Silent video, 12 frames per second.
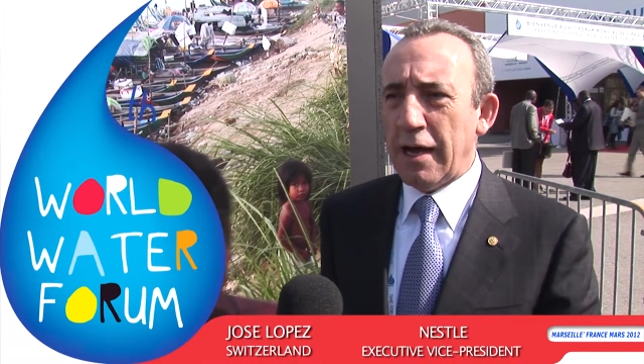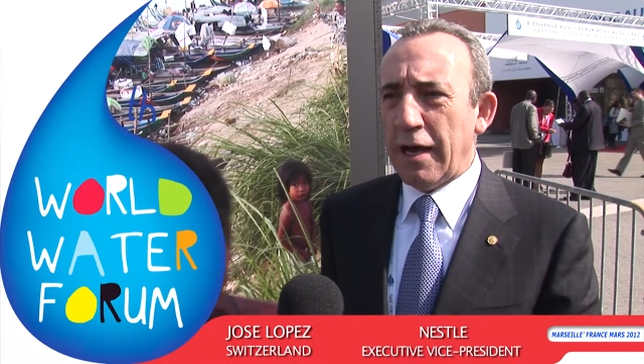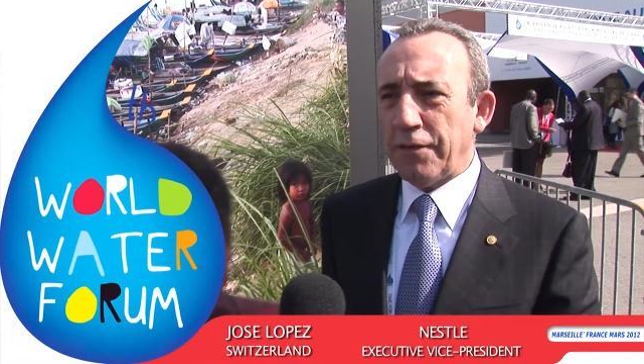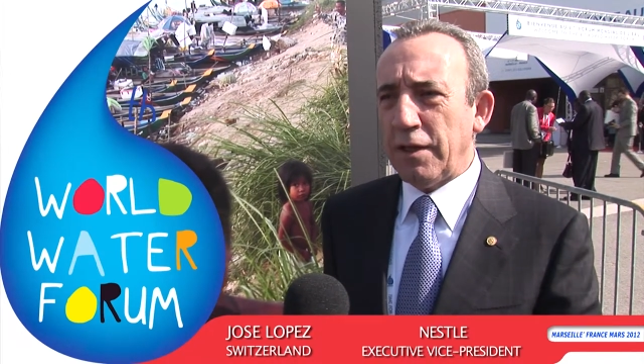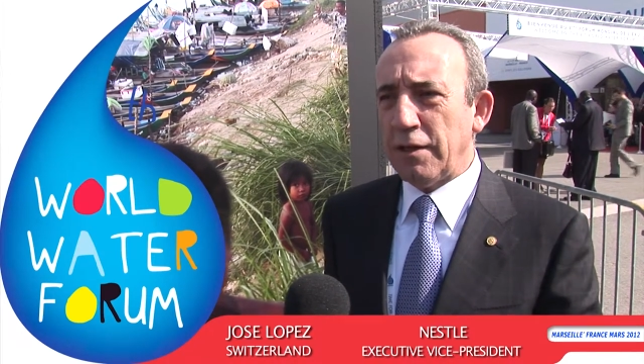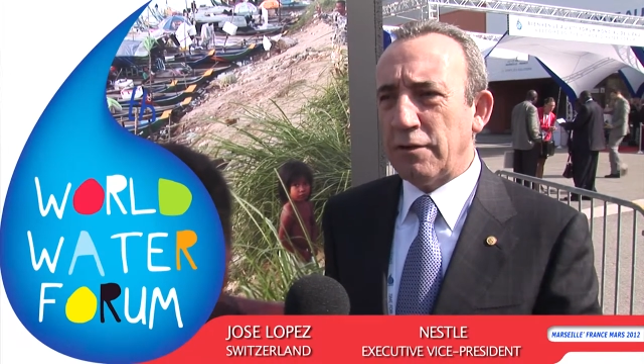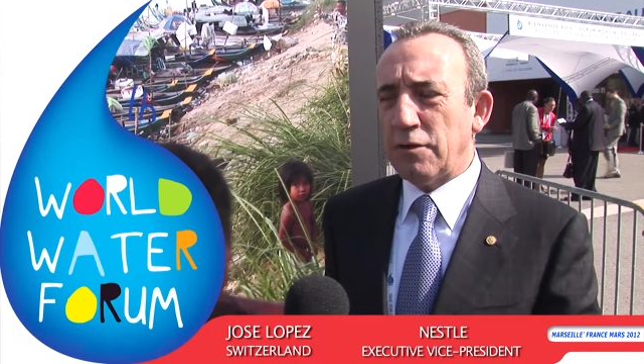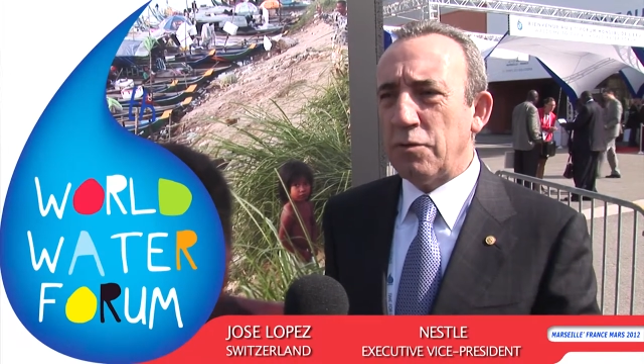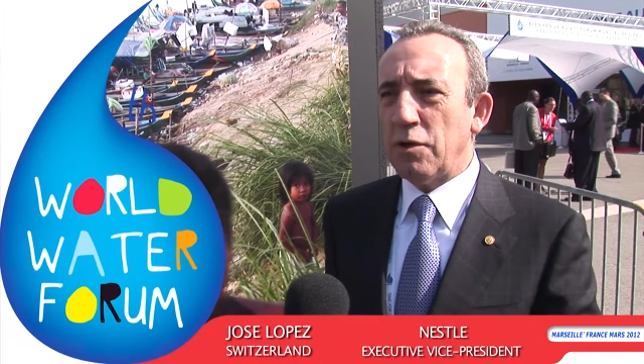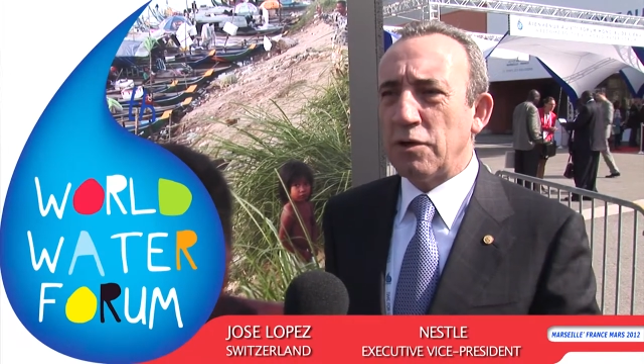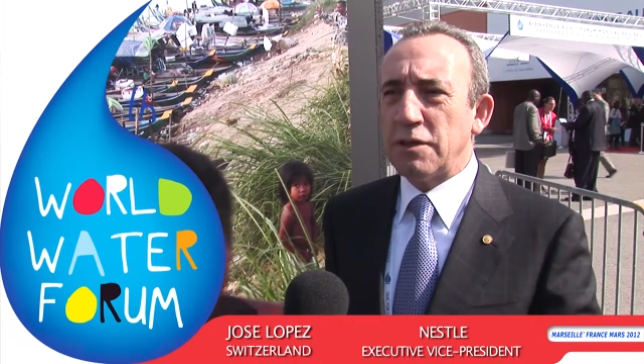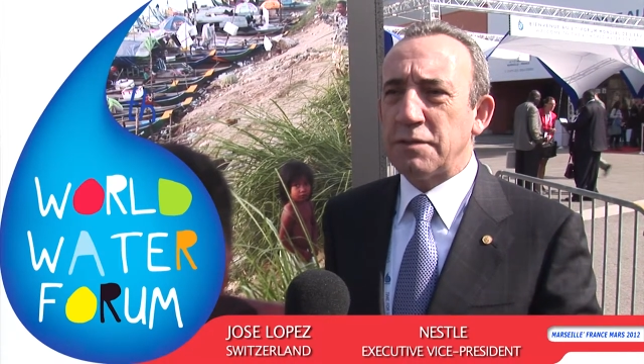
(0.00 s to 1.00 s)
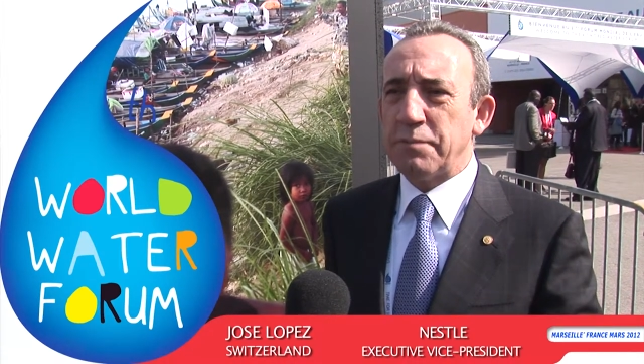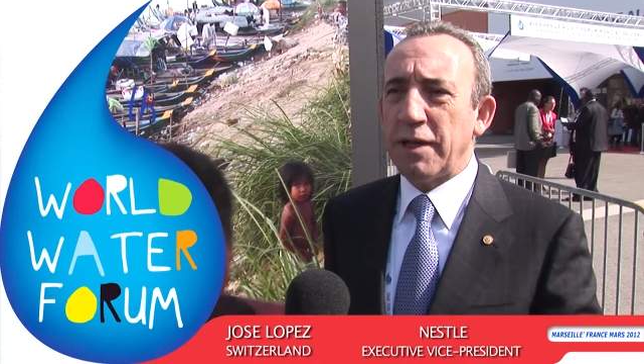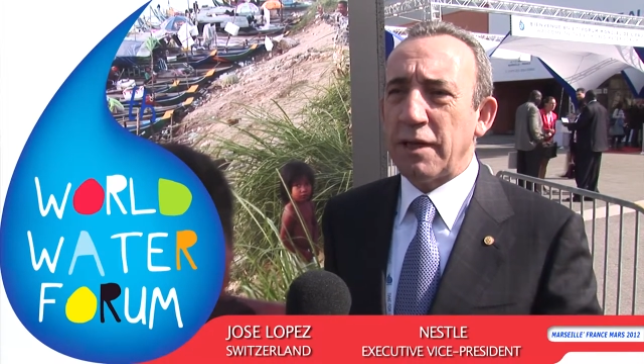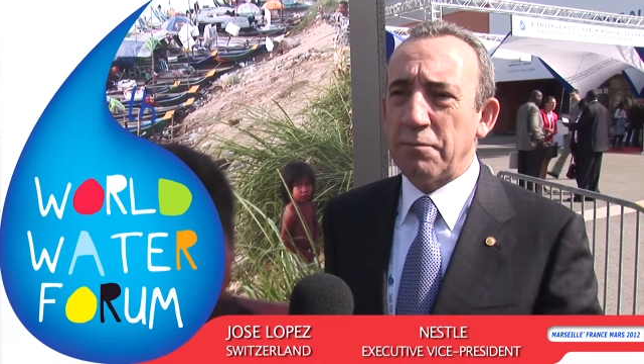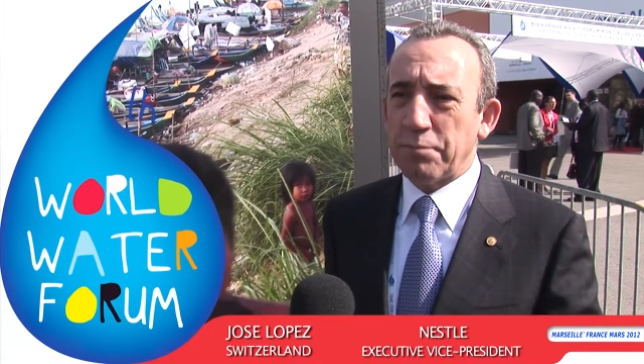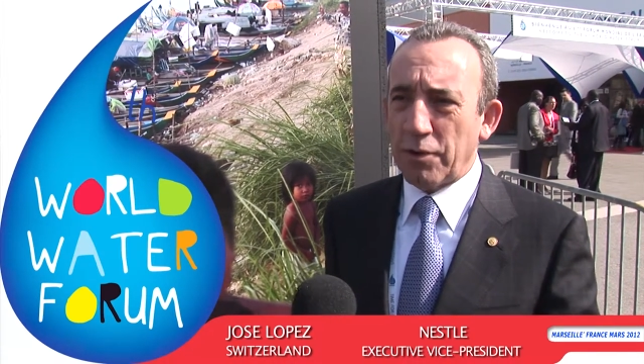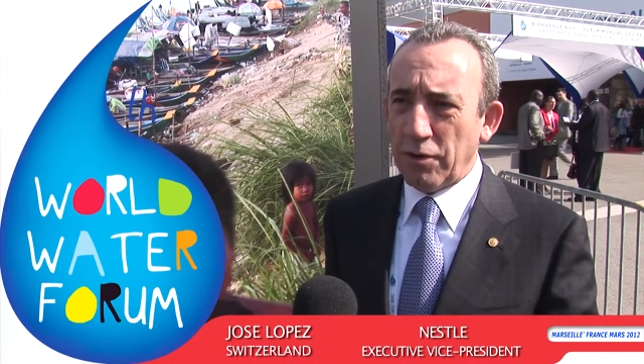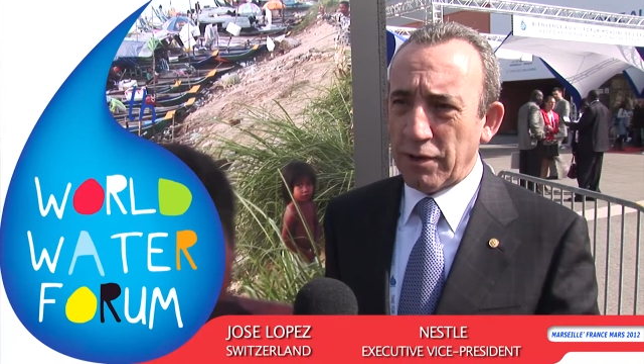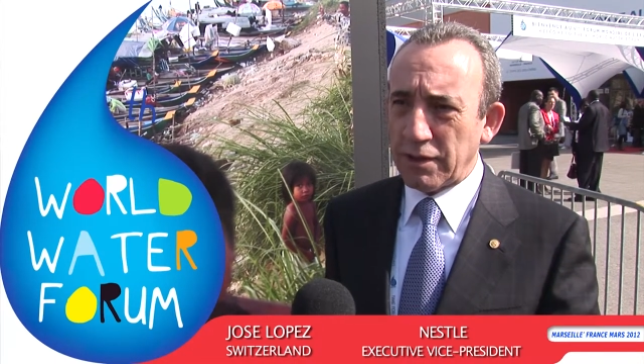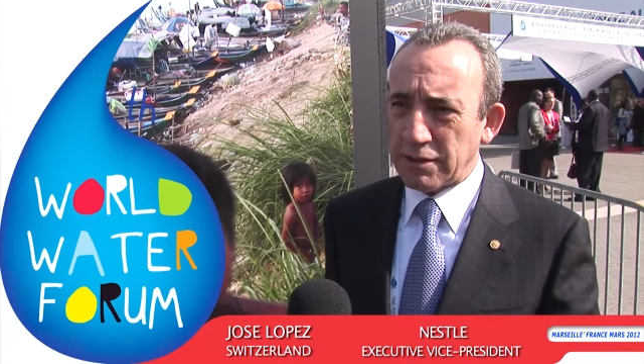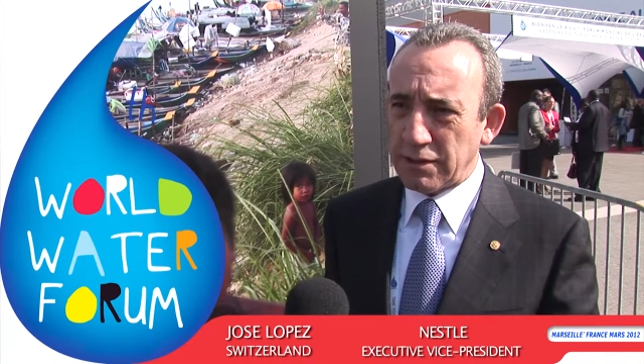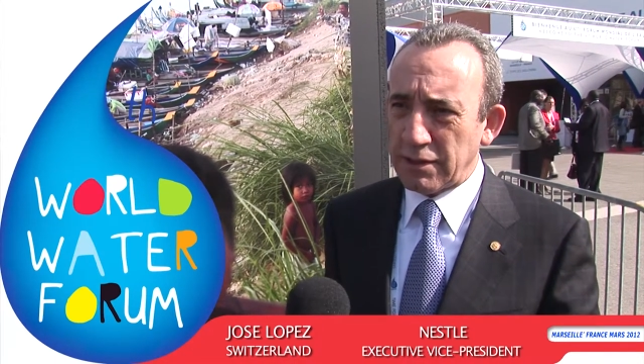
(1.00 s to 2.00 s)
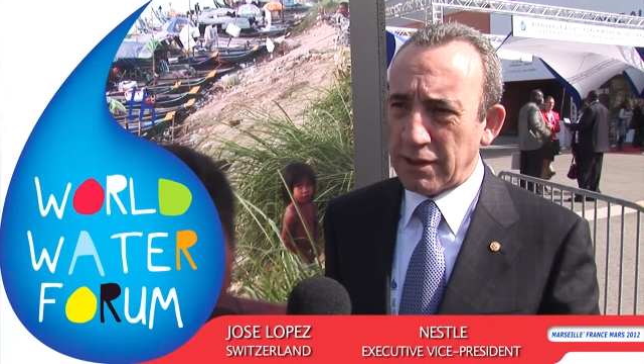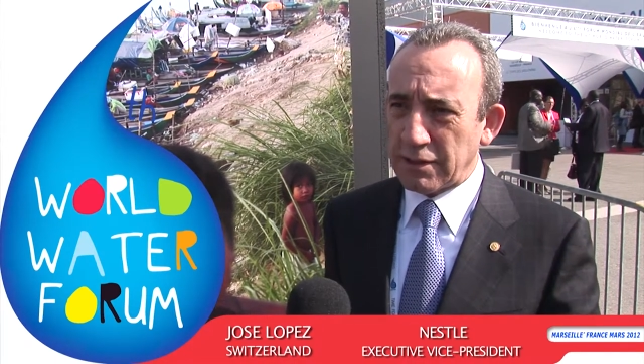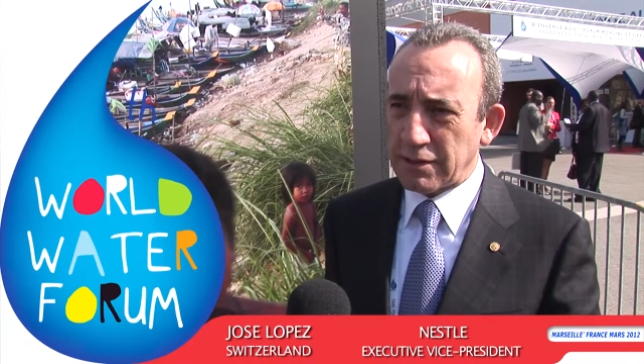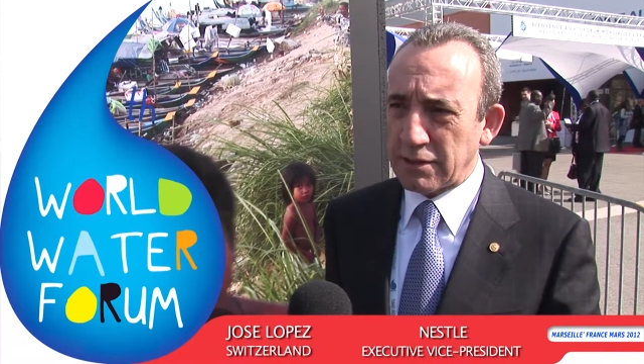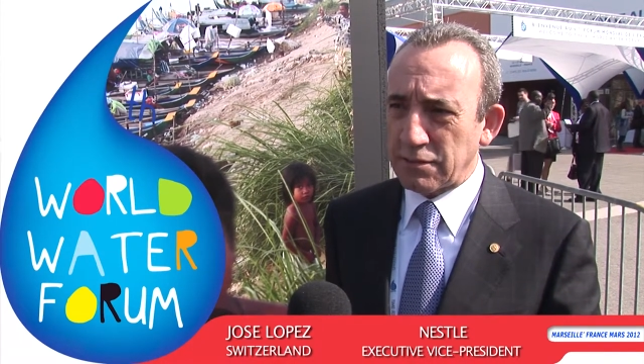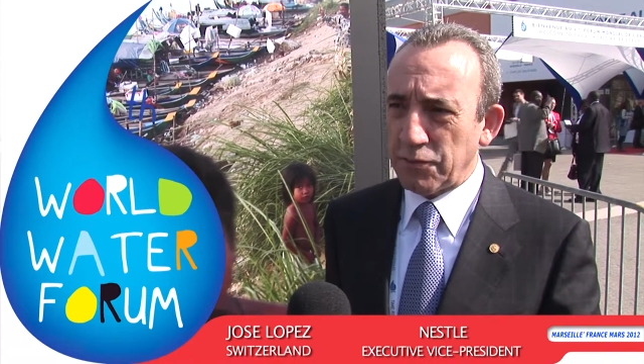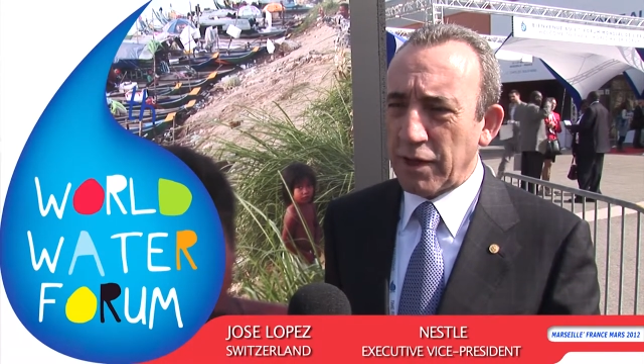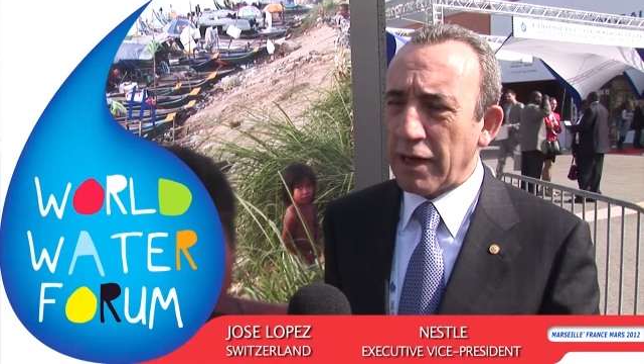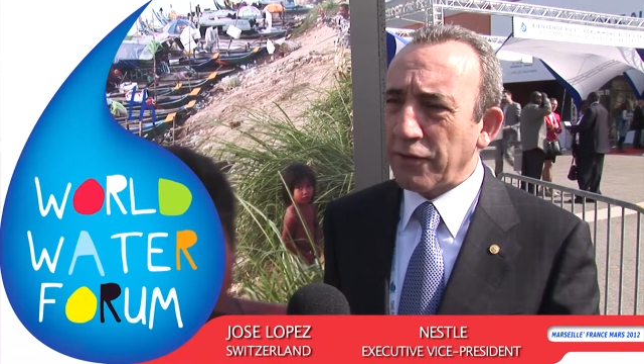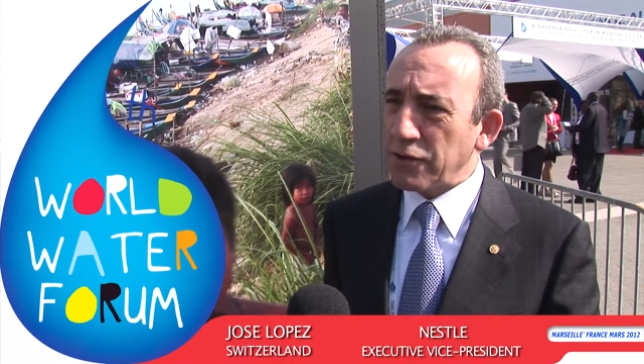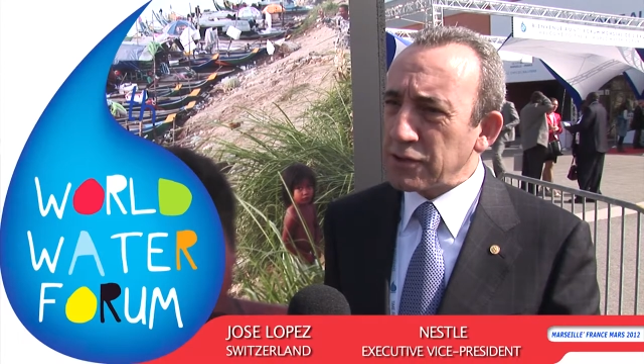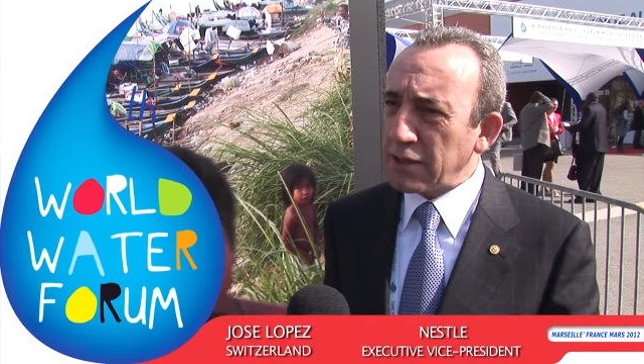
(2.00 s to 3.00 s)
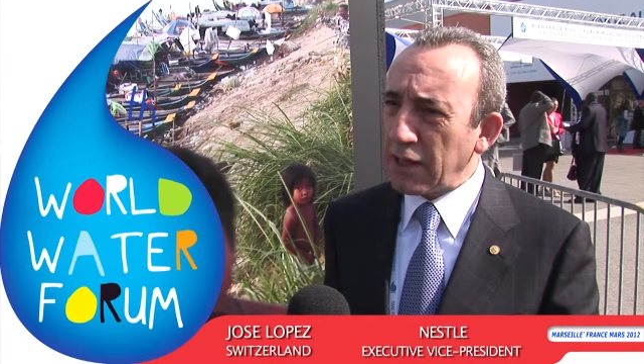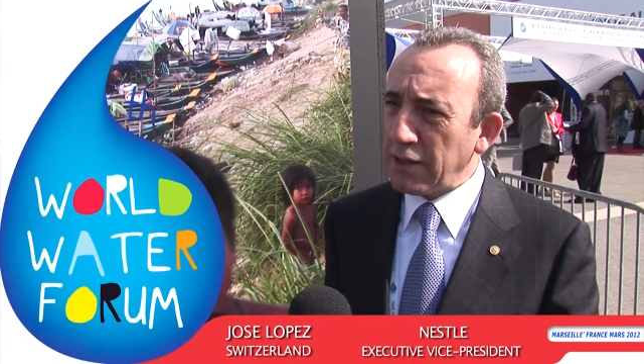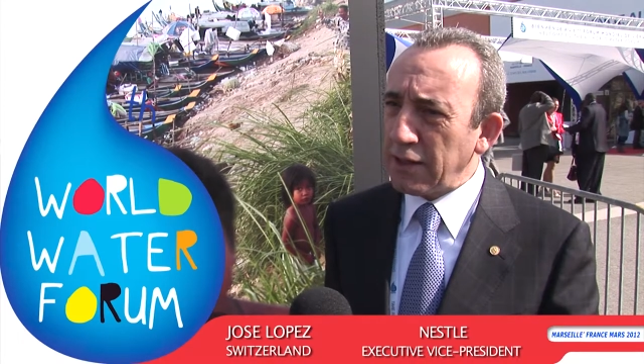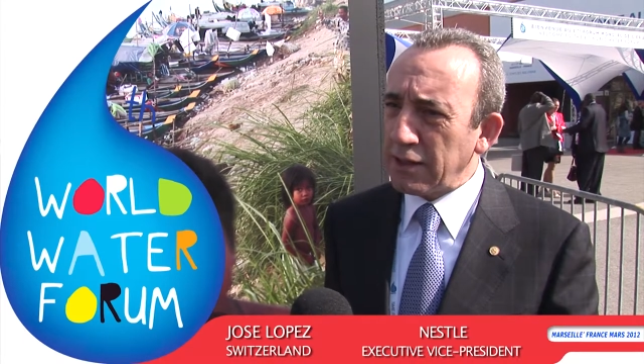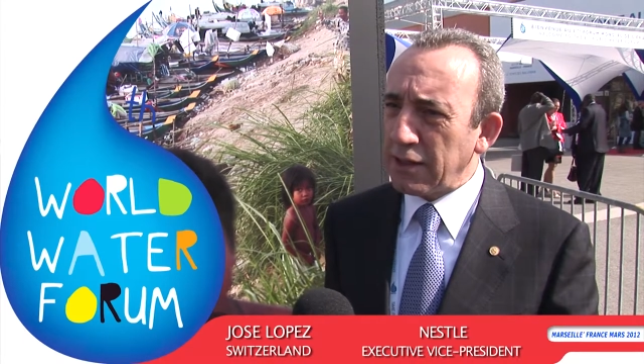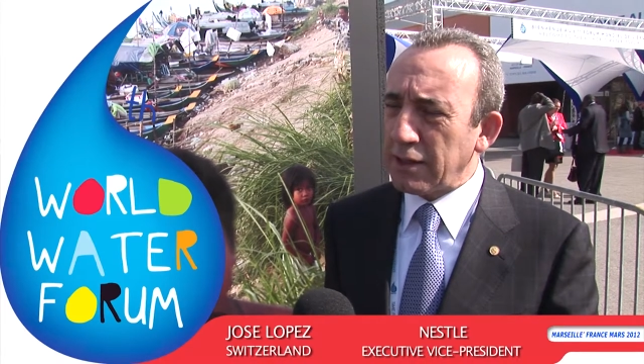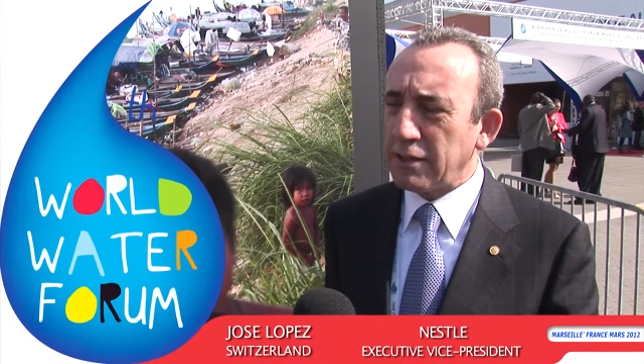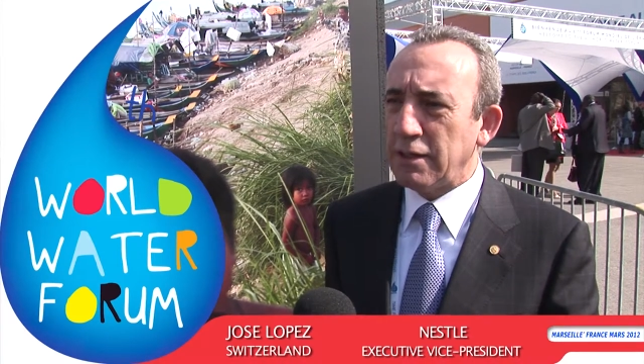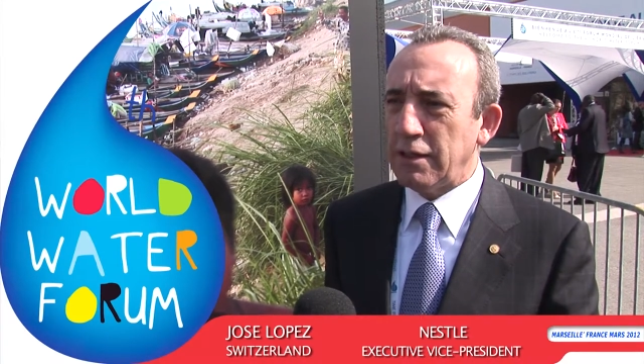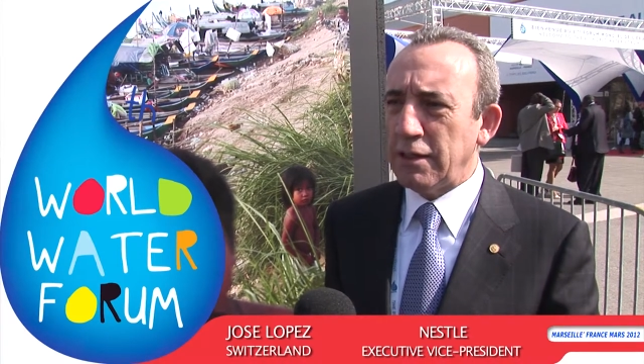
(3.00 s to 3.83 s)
I think the world is making progress in that sense. We are understanding that